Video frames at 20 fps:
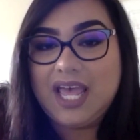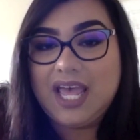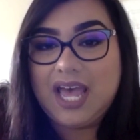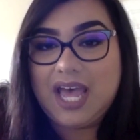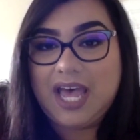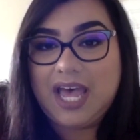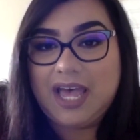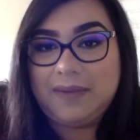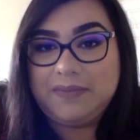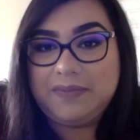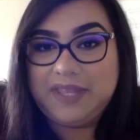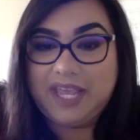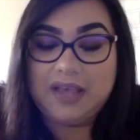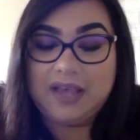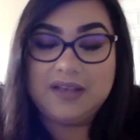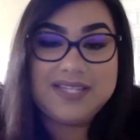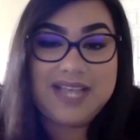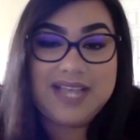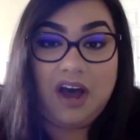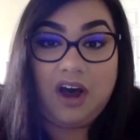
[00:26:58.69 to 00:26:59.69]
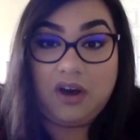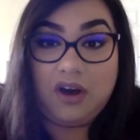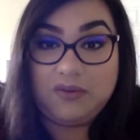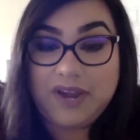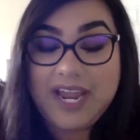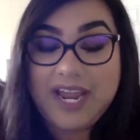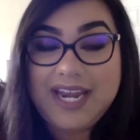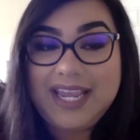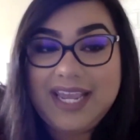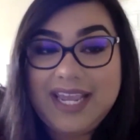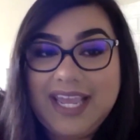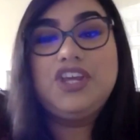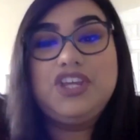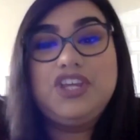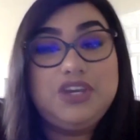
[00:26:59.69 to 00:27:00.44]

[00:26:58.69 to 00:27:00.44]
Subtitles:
the LSAT already,